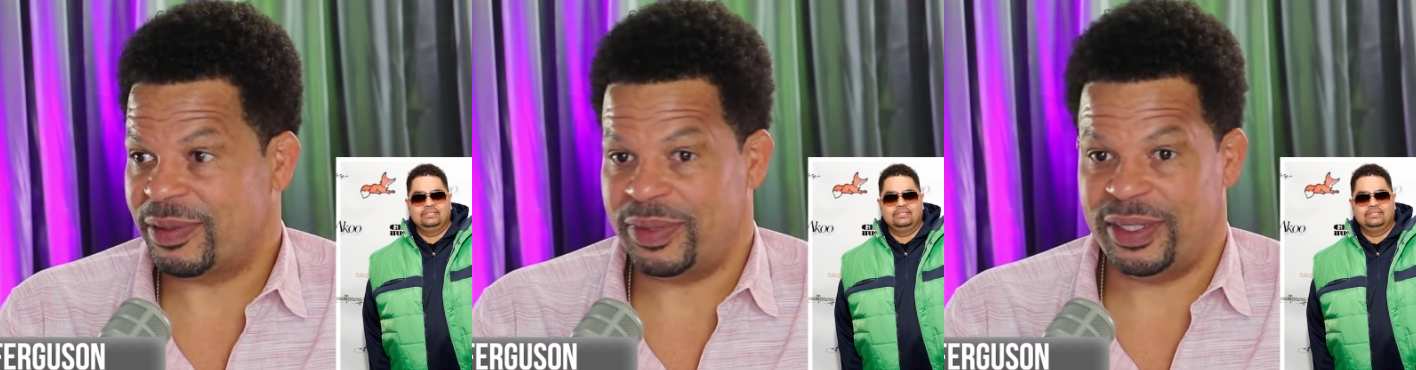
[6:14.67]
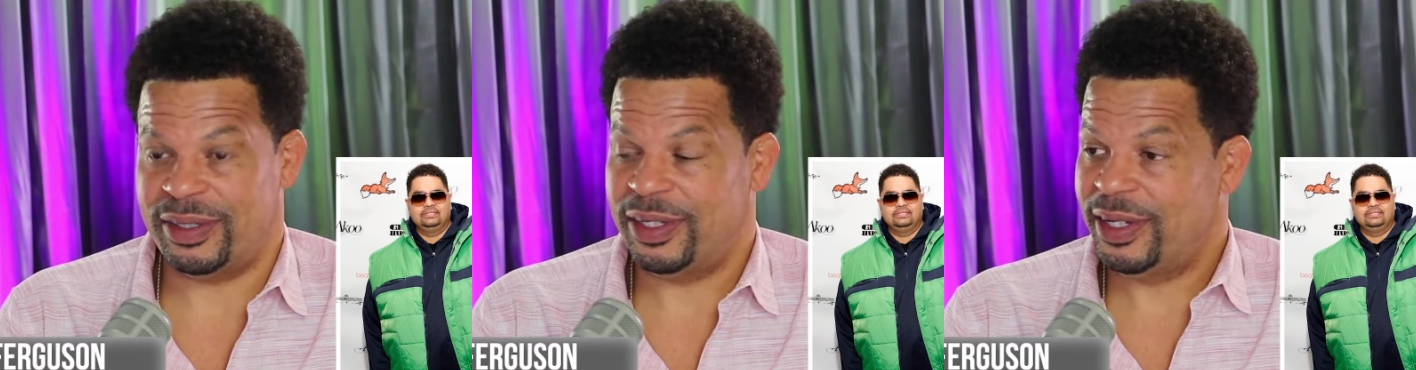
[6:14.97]
Speaker 1: I
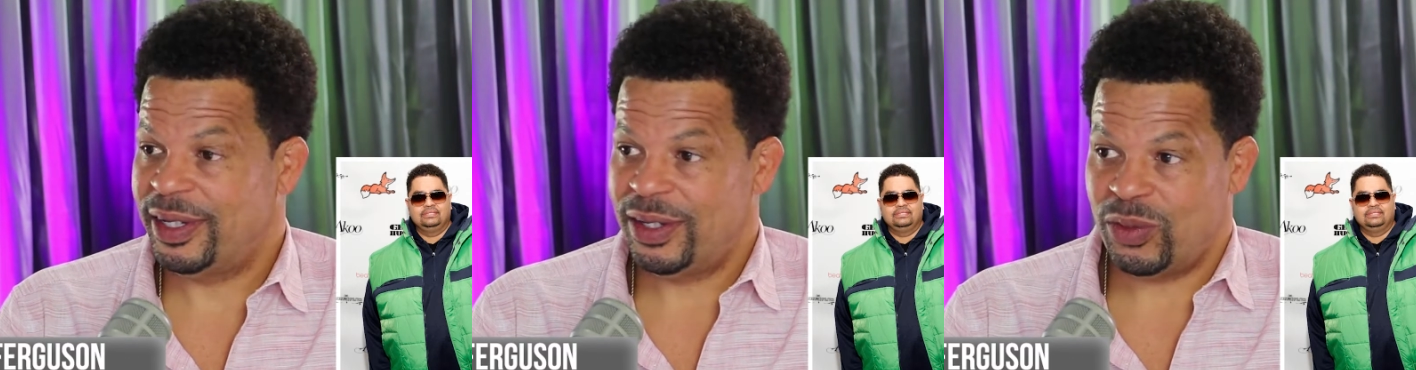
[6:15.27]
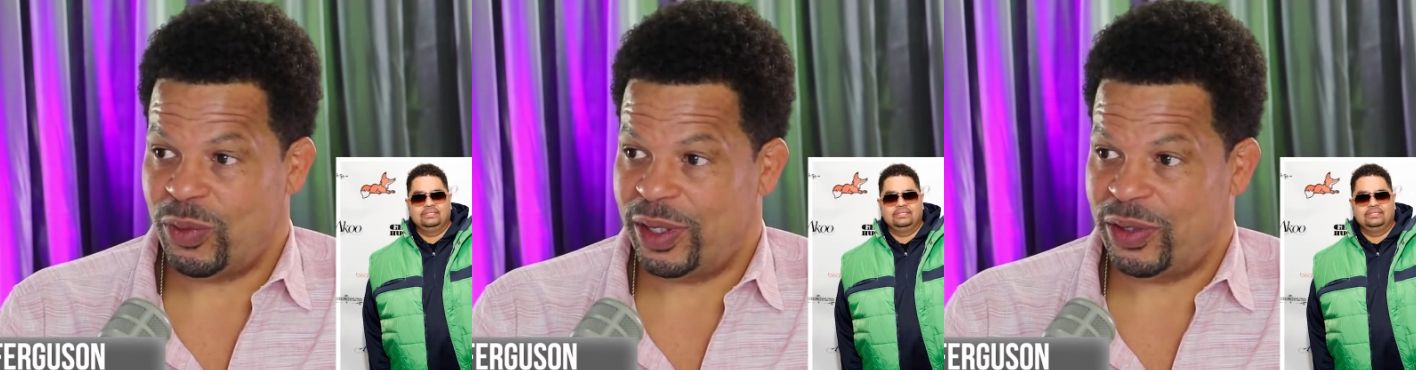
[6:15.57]
mean,
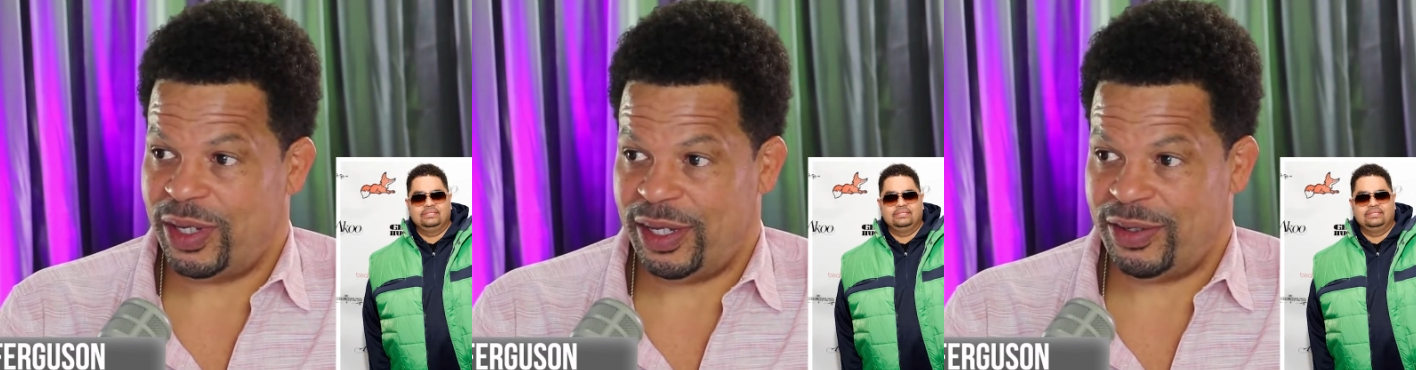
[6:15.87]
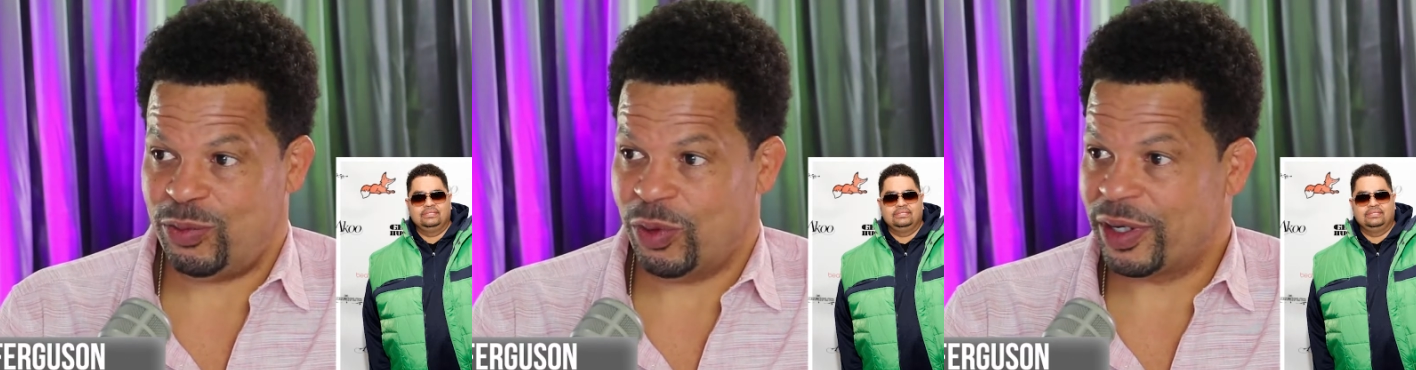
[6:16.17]
whether
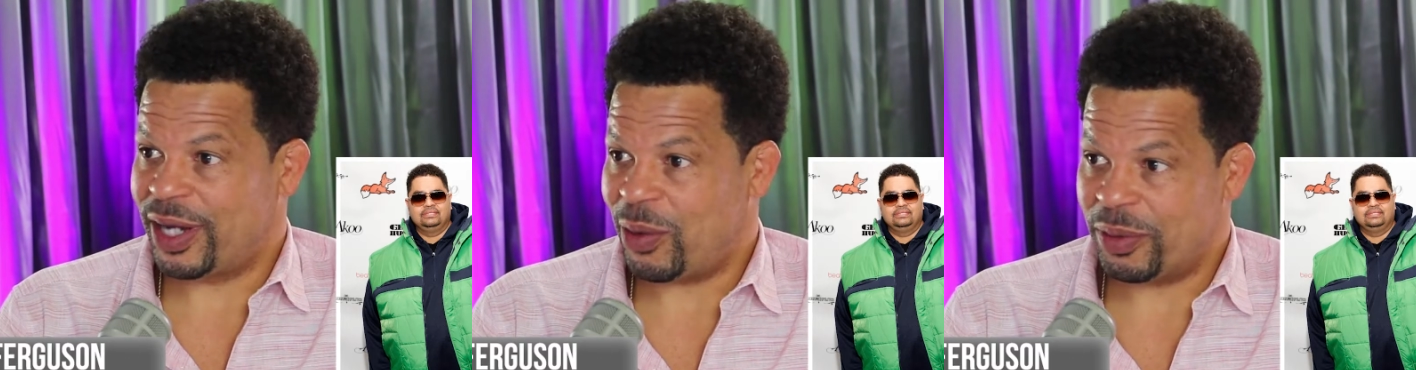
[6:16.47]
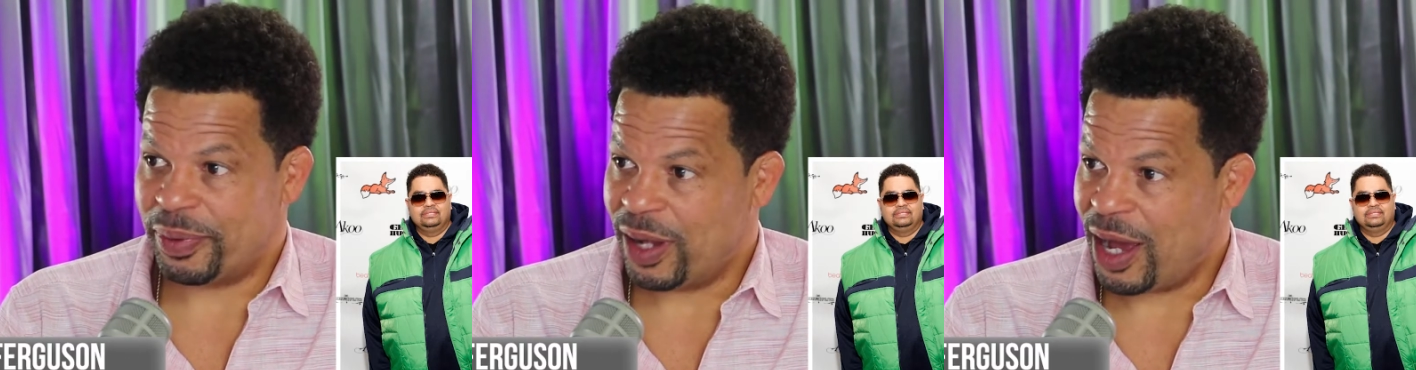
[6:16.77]
he's working out
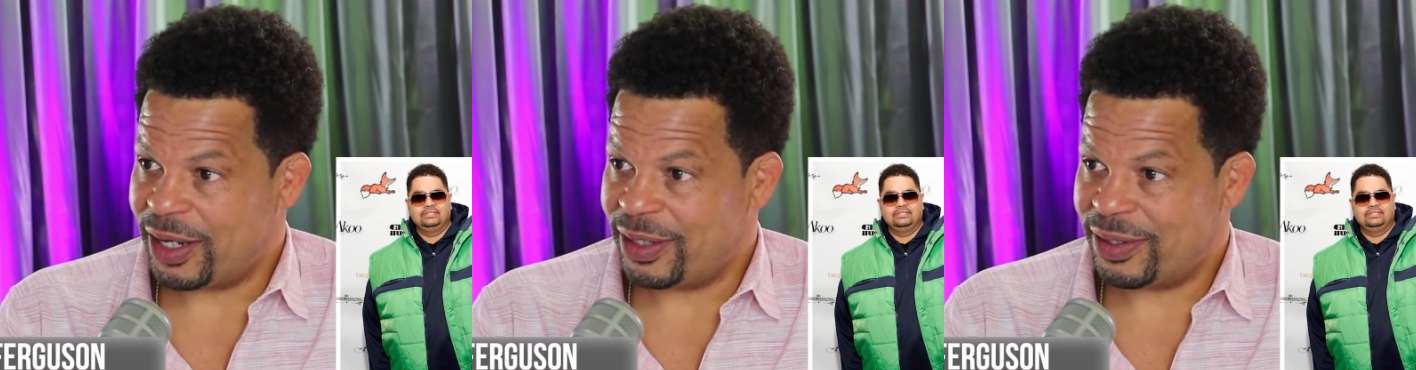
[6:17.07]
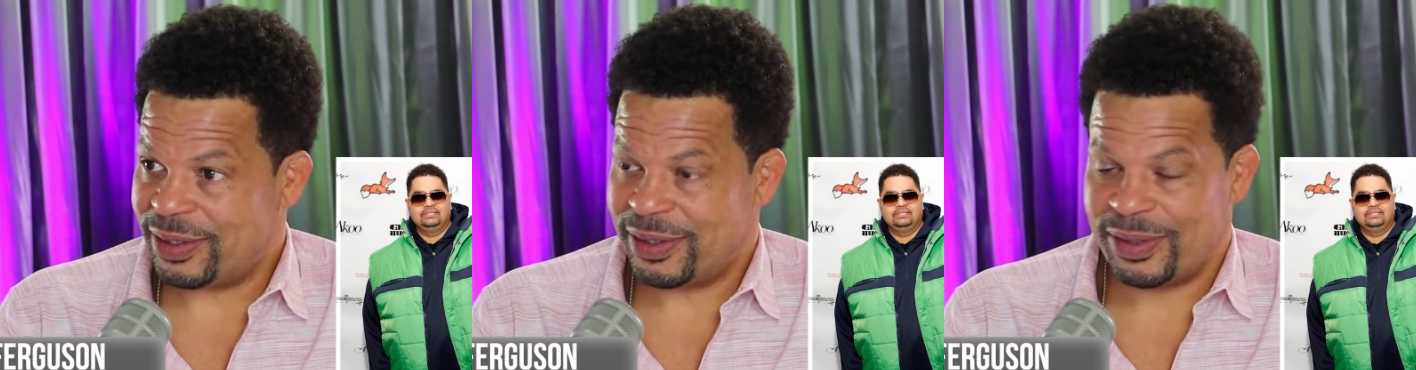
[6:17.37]
with
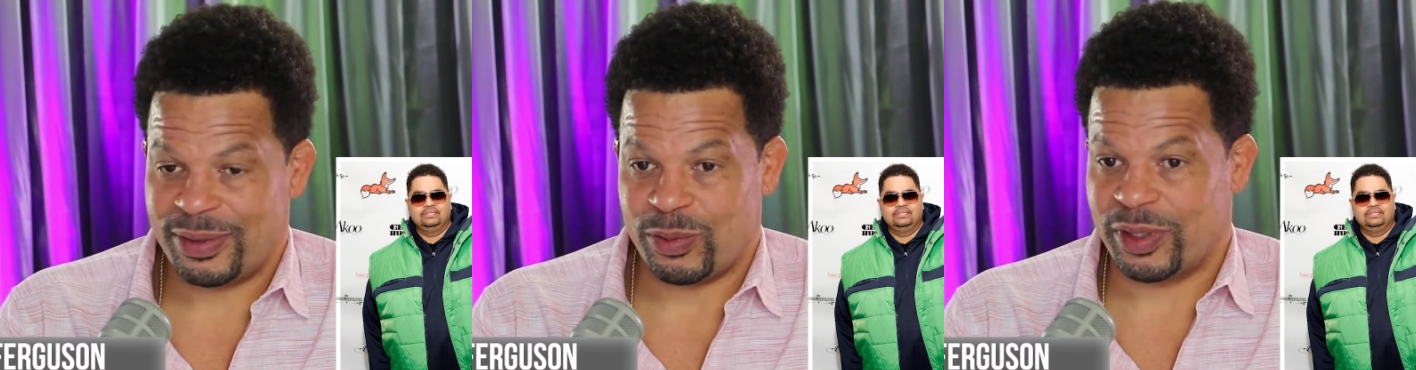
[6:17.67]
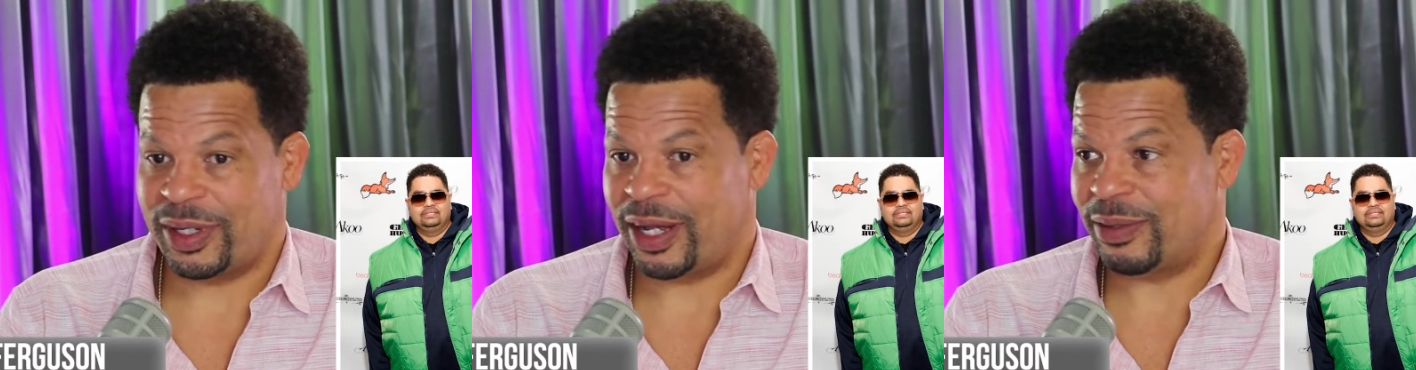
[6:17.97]
Pilates,
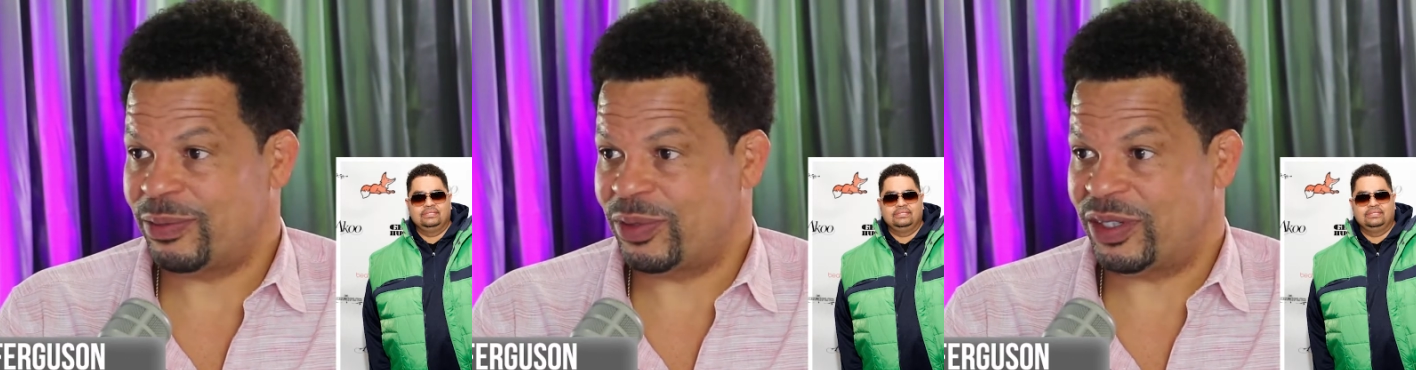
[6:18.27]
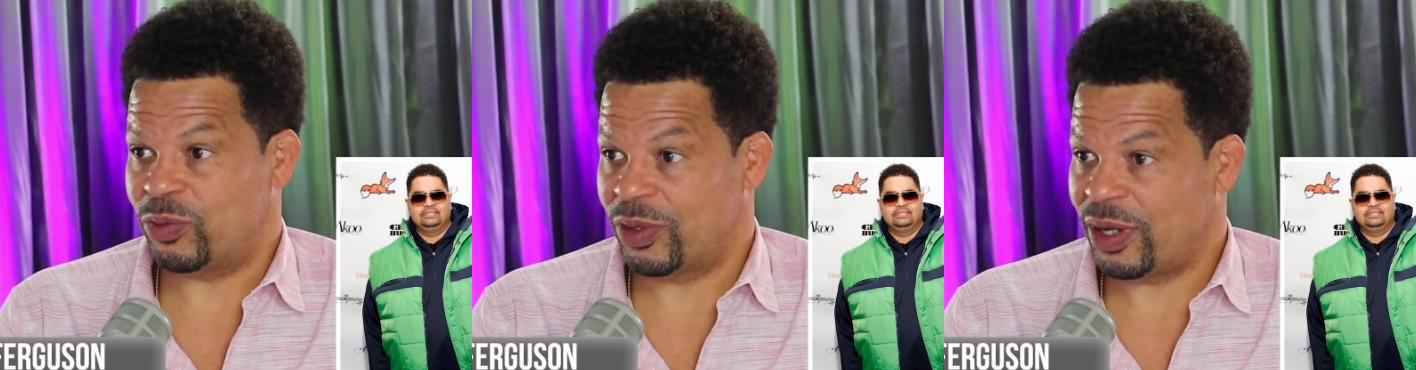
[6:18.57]
working out really?
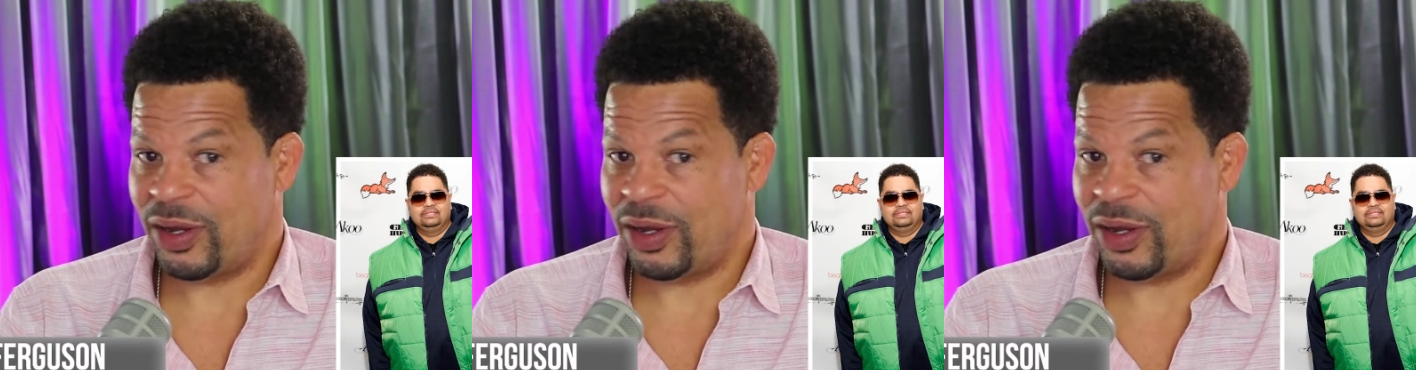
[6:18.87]
this work.